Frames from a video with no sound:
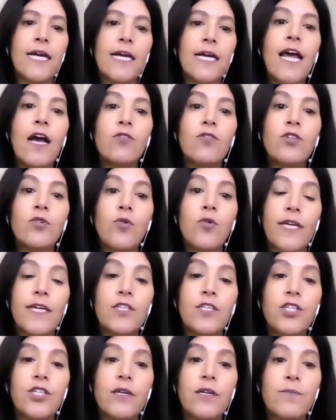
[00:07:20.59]
an outdoor
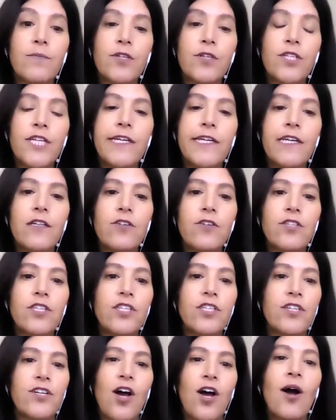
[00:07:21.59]
kitchen in particular
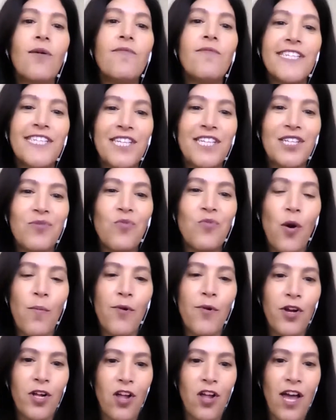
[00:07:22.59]
to obviously
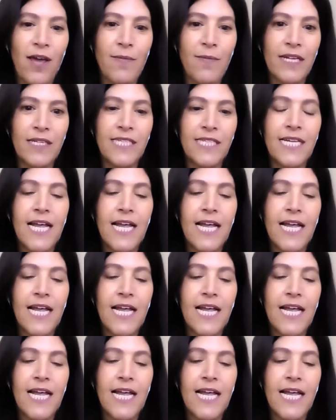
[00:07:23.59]
warmer climates.